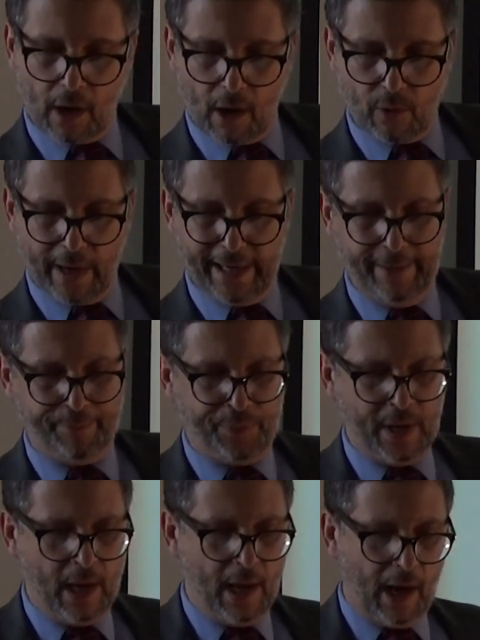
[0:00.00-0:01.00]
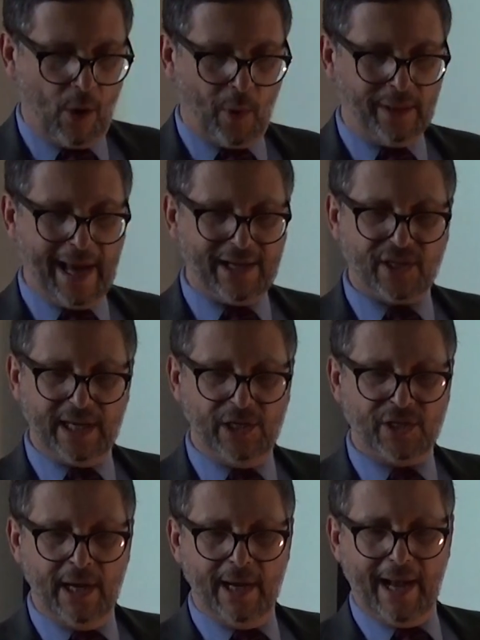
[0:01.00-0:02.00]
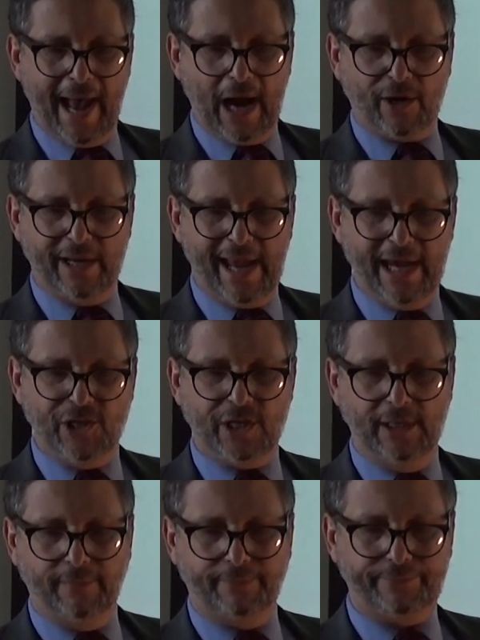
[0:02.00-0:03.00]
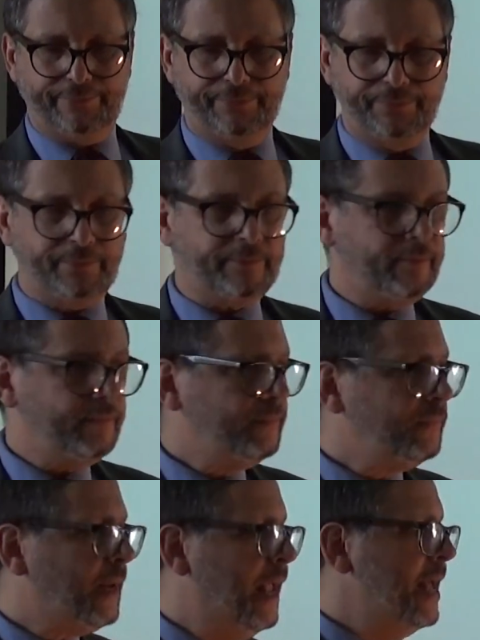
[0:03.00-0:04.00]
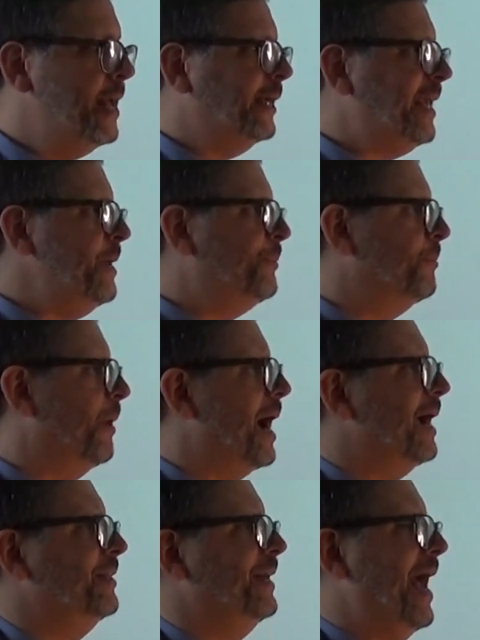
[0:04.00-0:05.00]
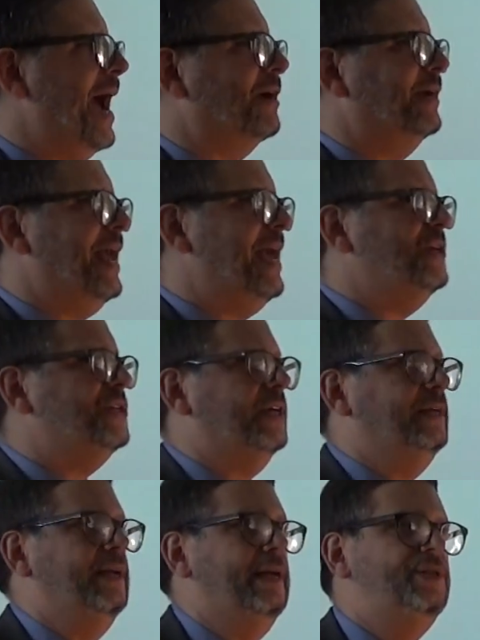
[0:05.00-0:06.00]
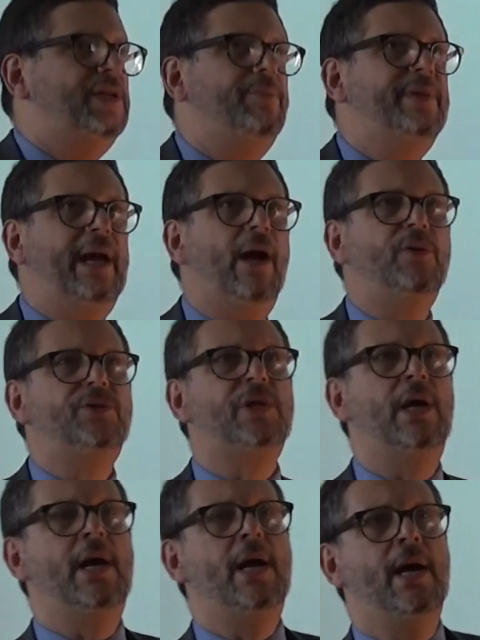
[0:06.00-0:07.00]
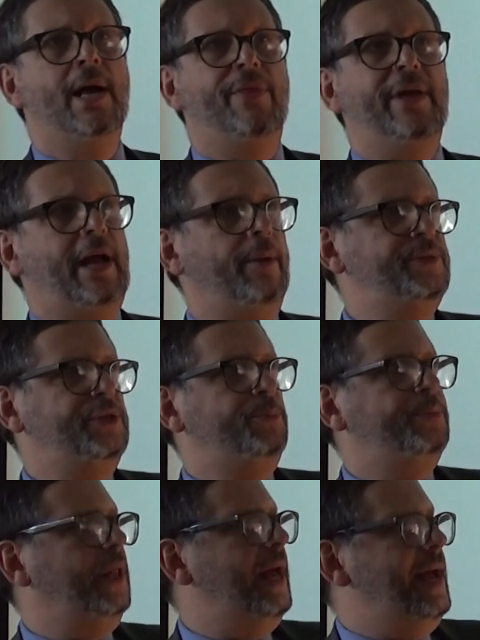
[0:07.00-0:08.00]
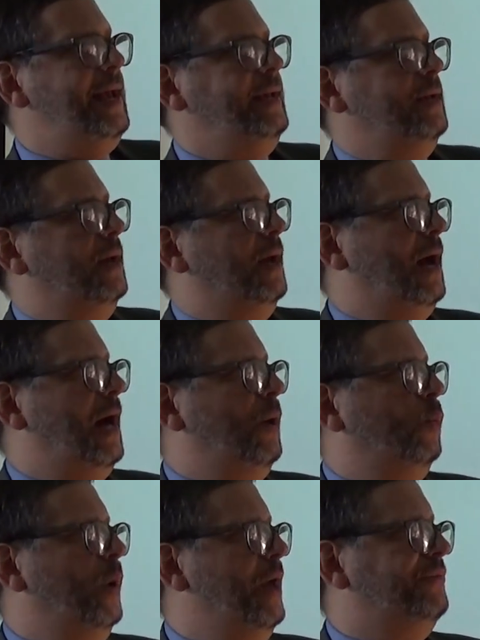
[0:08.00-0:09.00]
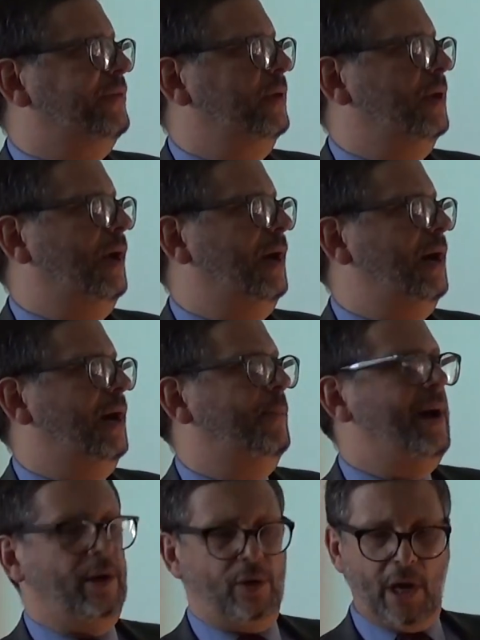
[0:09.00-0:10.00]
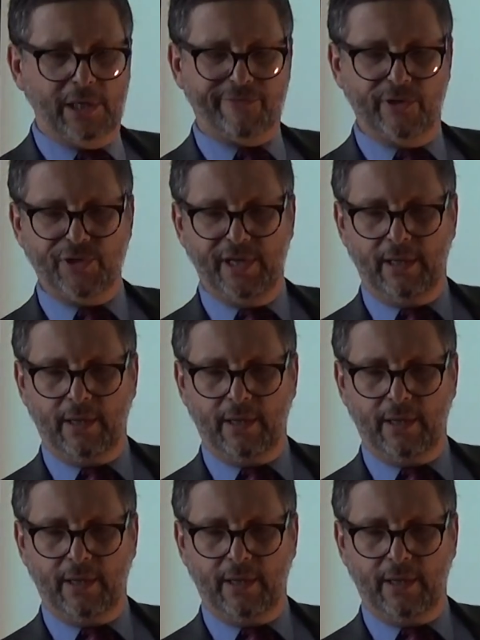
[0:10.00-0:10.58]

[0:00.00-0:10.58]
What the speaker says: Alrighty. One last thing is aggregation. Keep in mind that aggregation is something else that comes into play with amount and controversy.